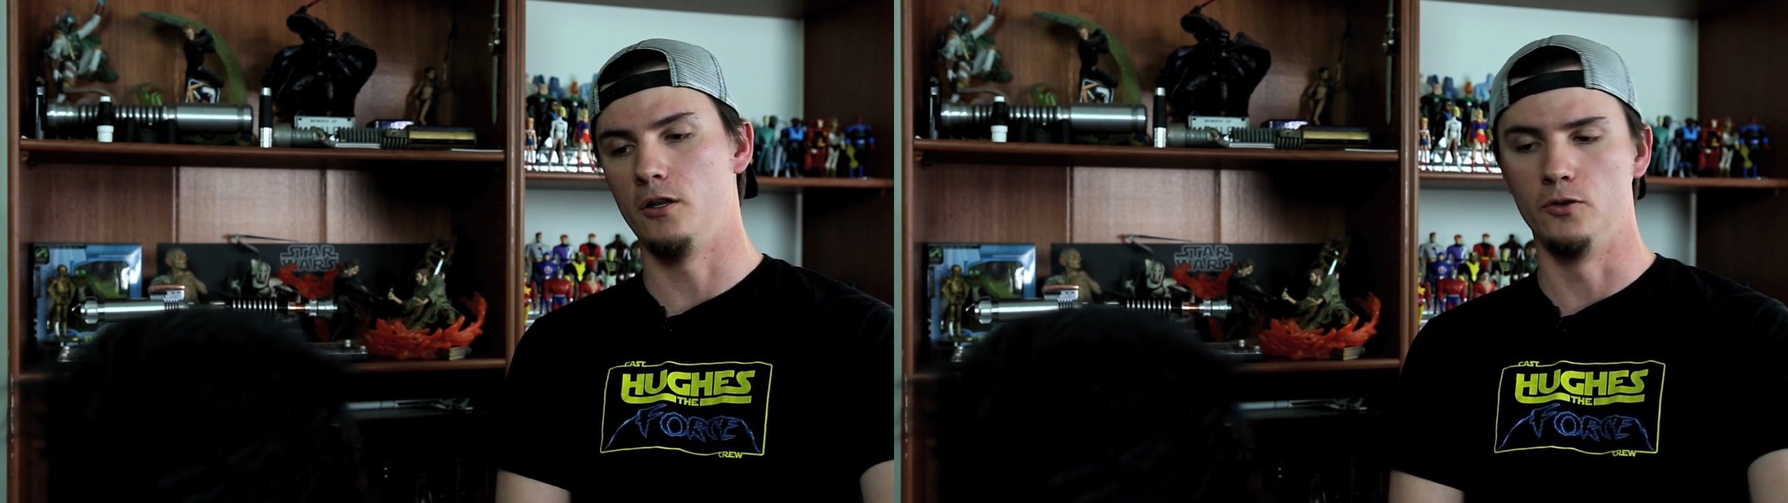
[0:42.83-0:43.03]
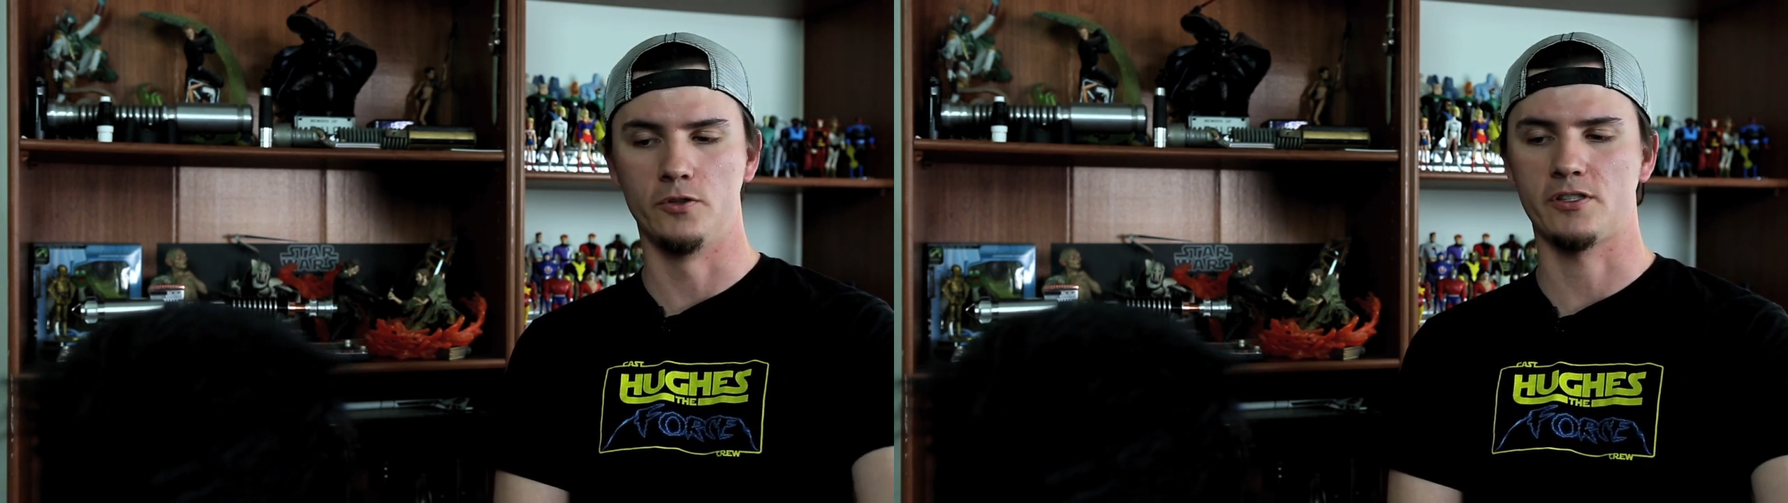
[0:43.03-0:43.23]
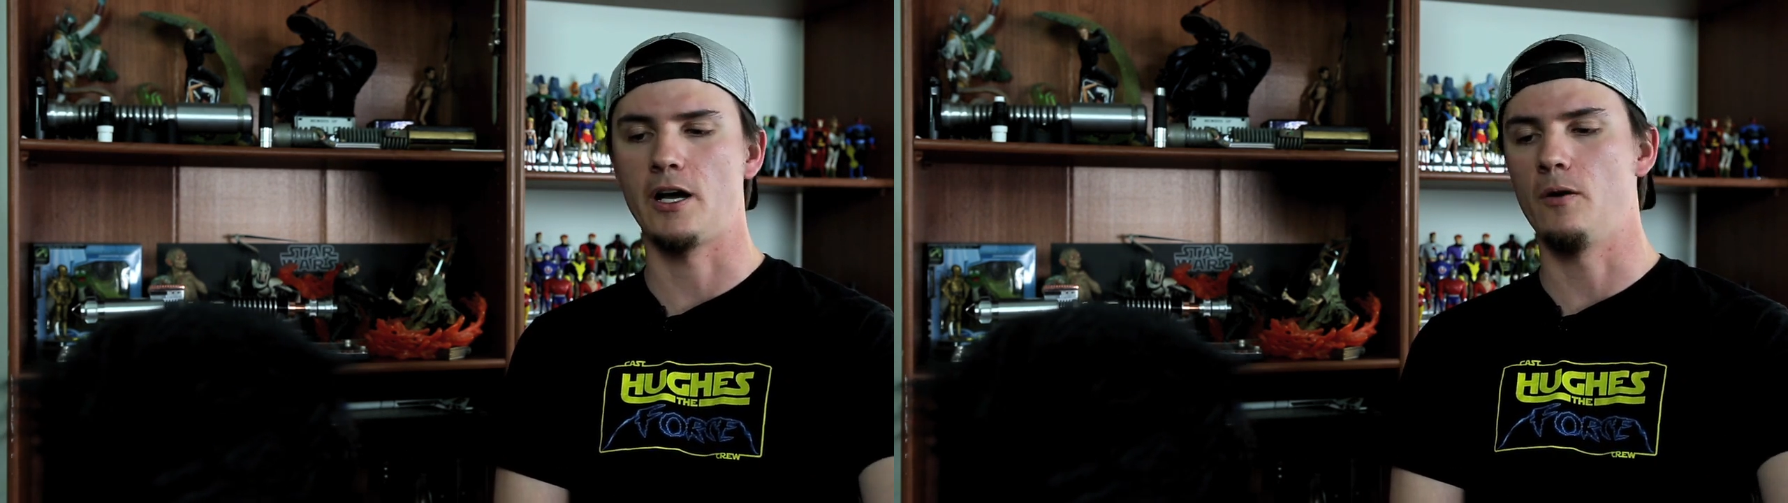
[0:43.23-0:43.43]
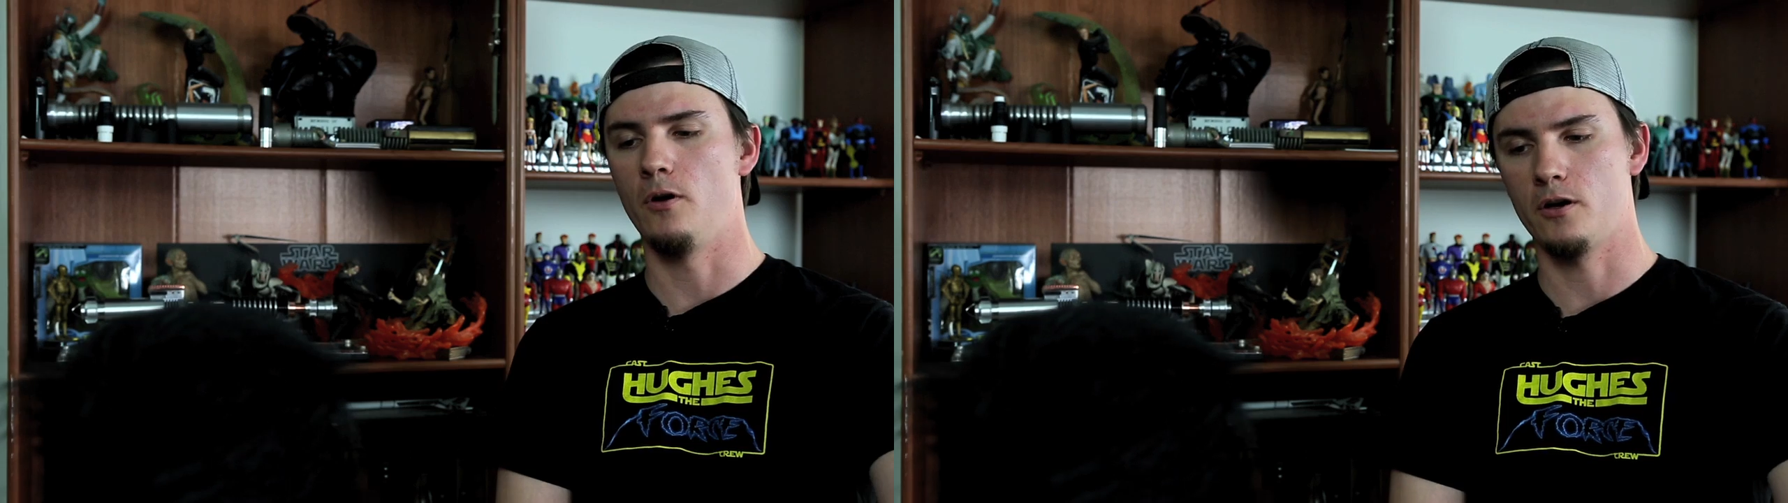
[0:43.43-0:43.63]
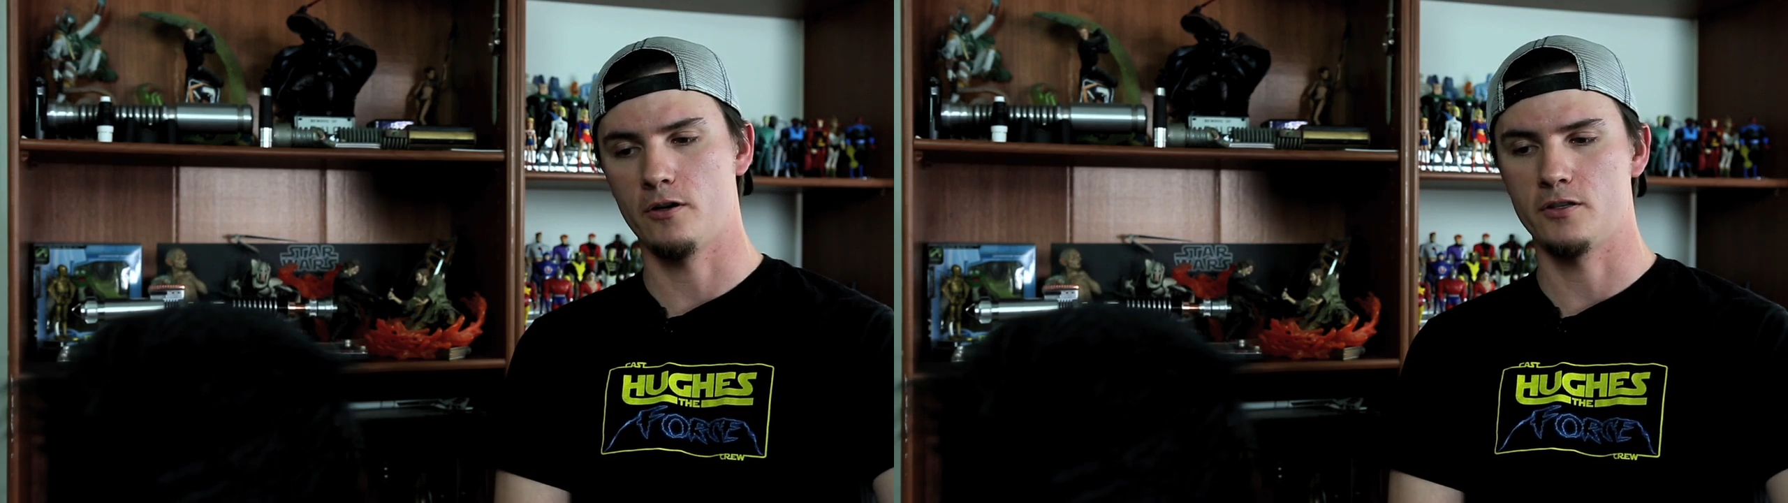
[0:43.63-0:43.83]
Luke
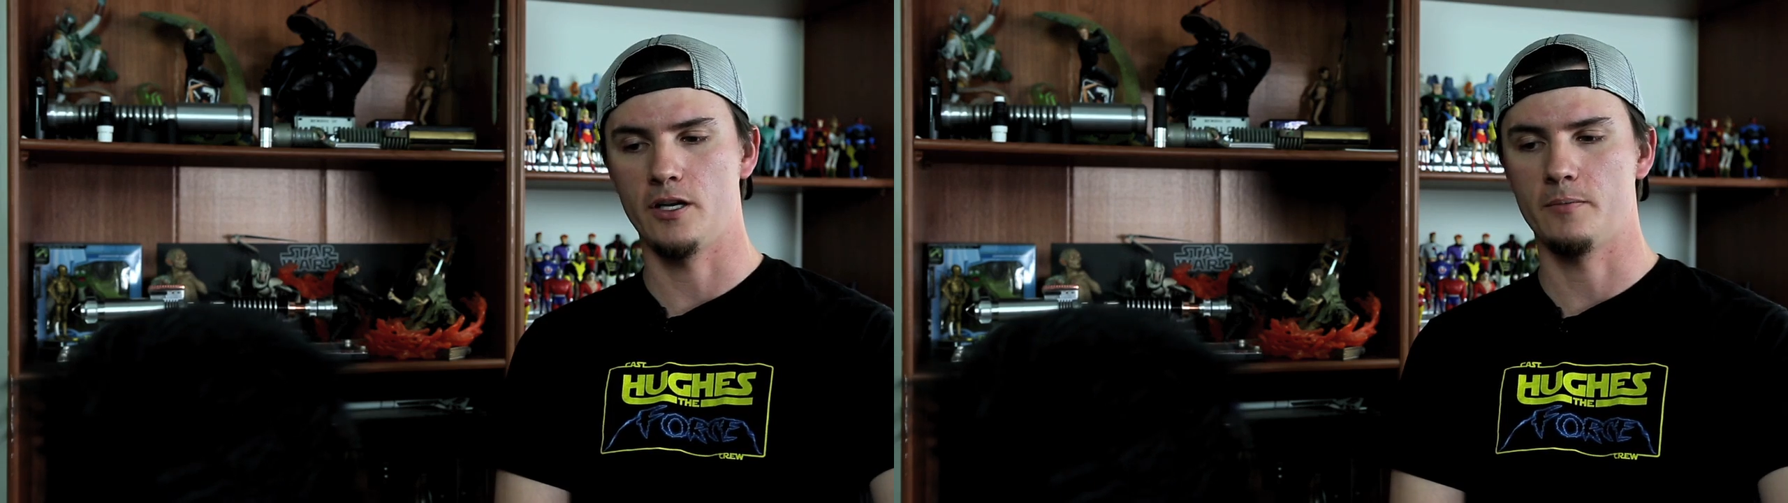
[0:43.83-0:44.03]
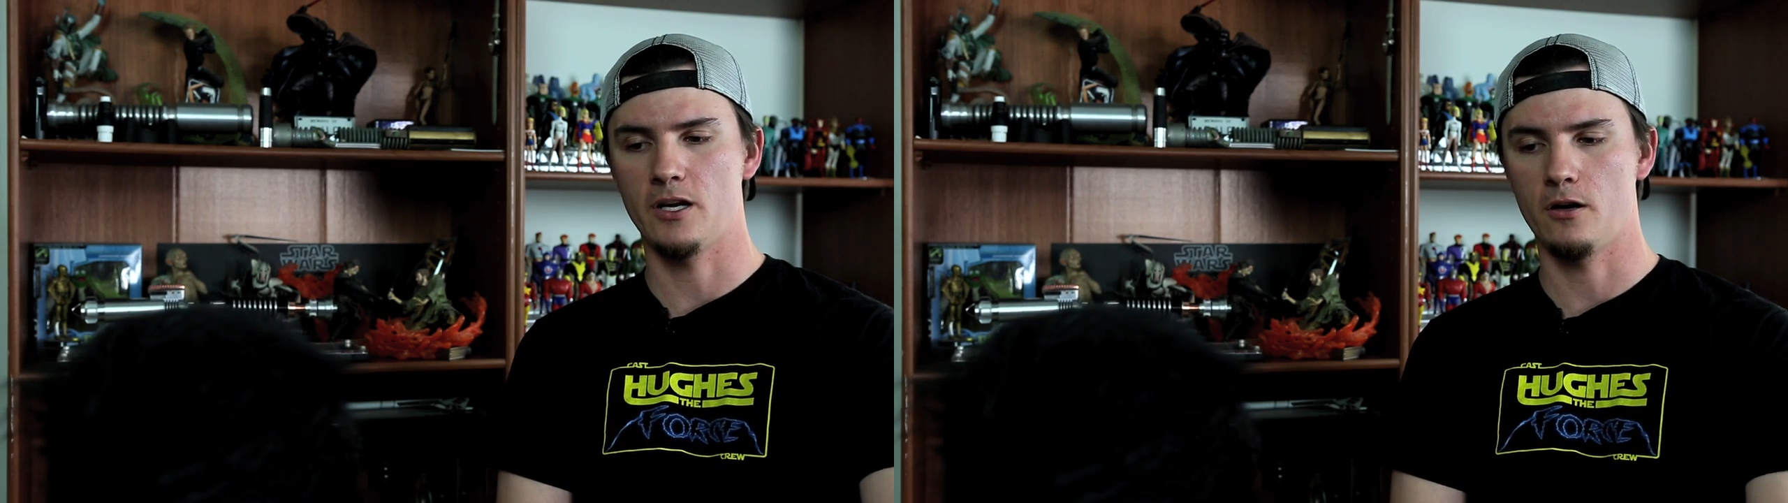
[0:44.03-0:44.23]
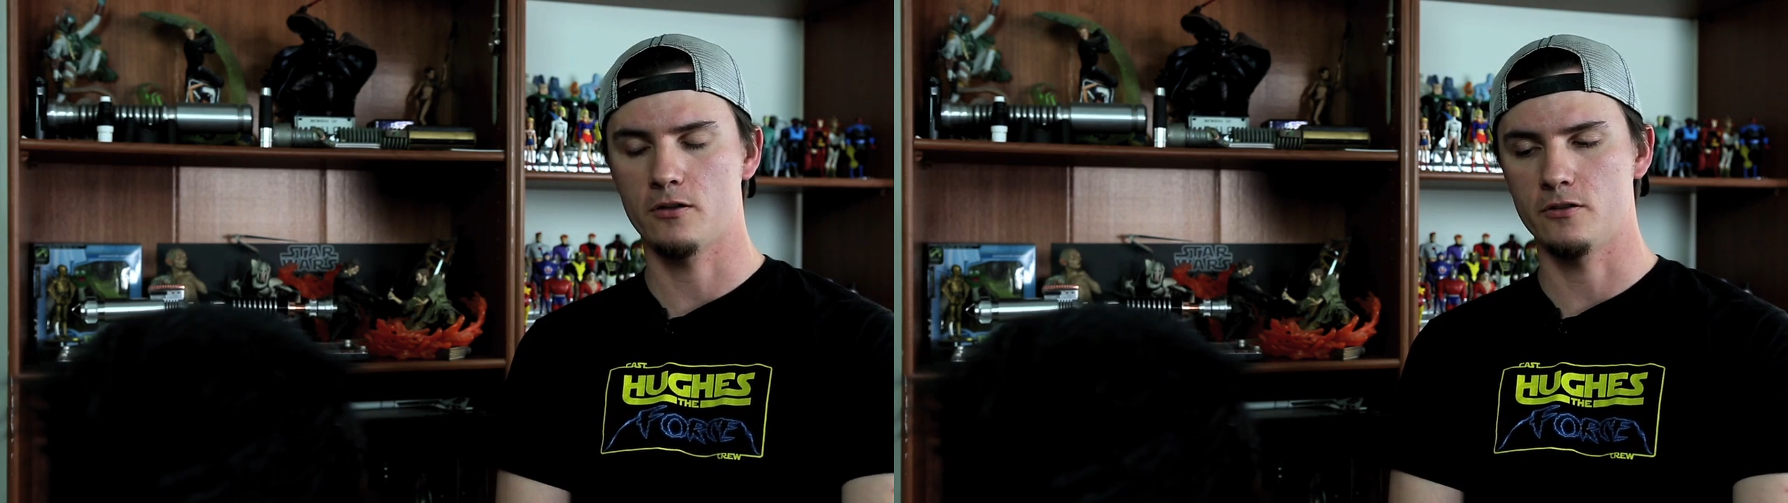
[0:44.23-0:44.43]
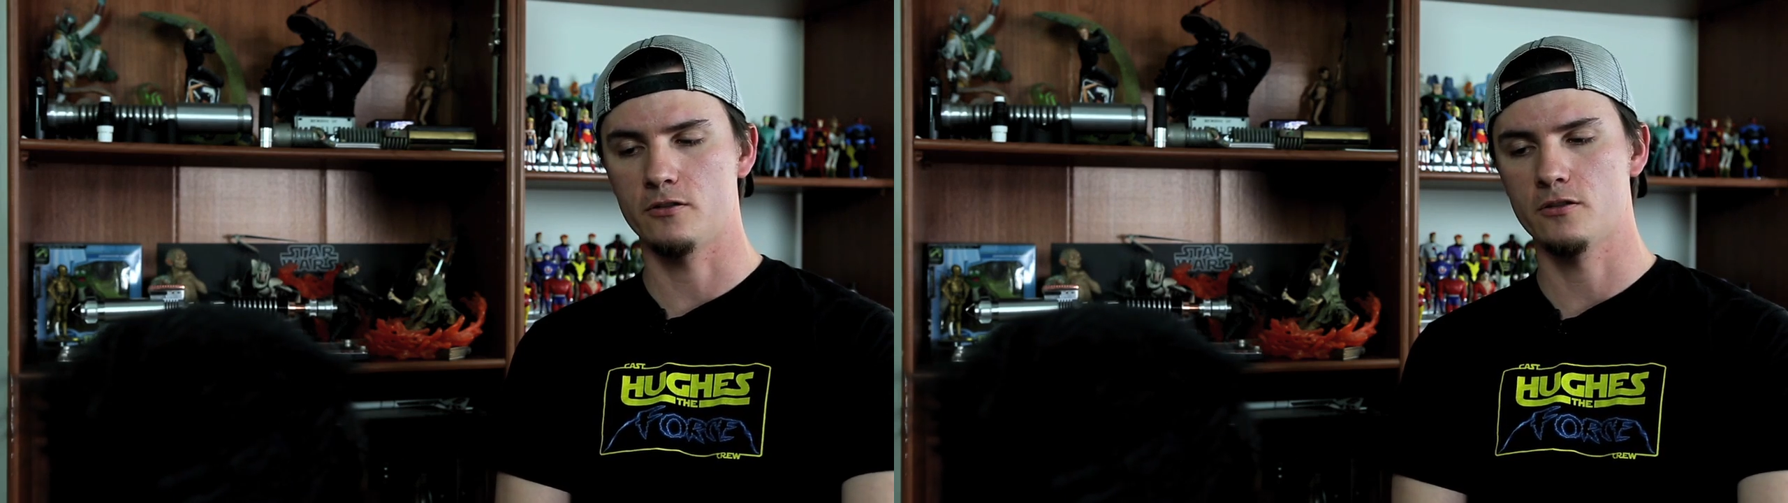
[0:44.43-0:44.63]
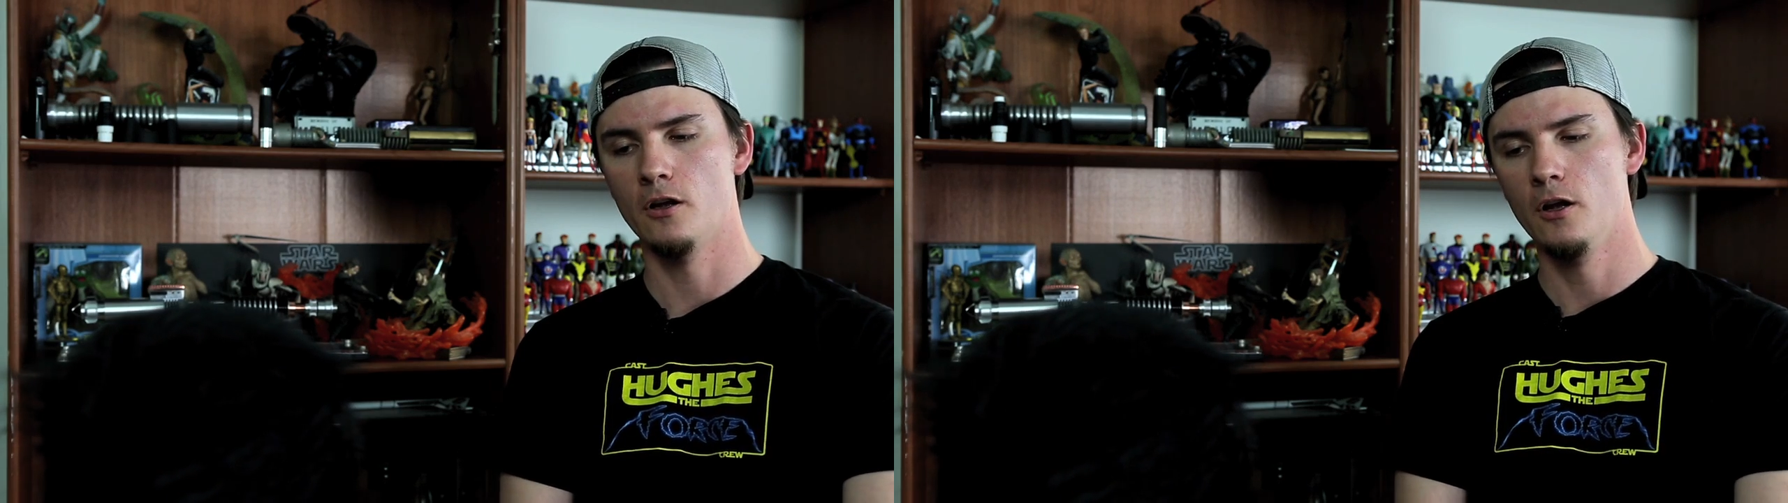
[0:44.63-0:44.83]
Skywalker type
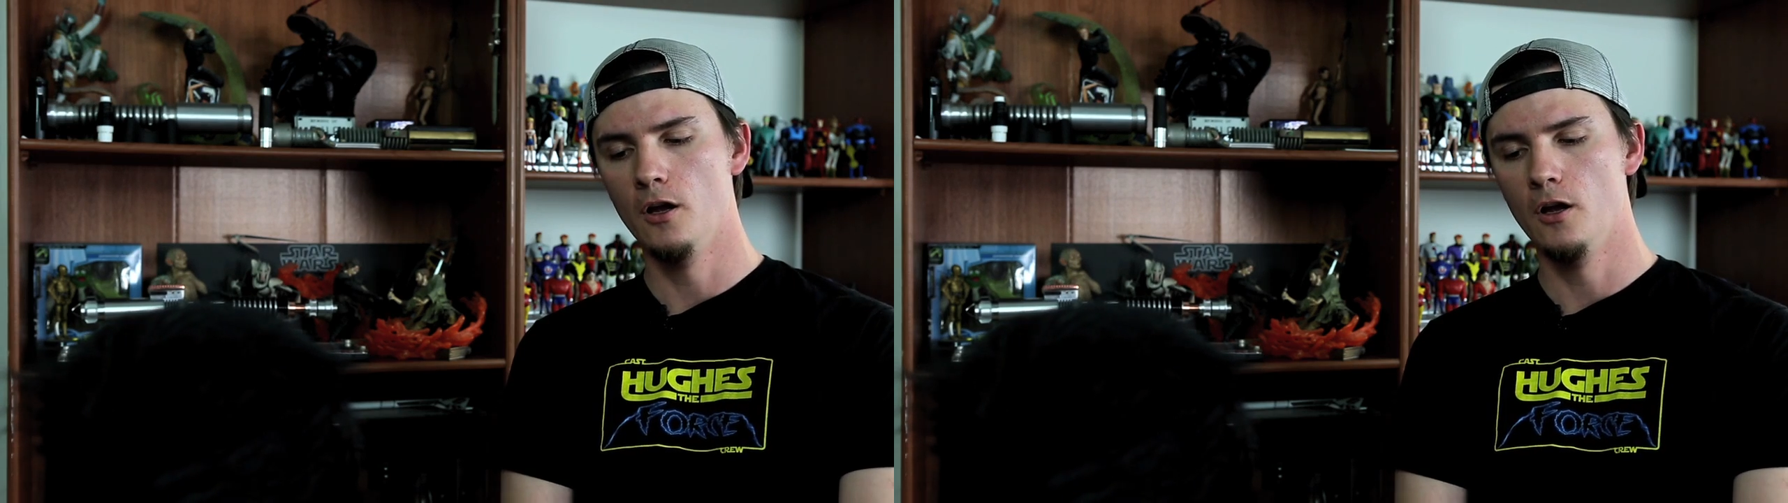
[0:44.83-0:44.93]
characters.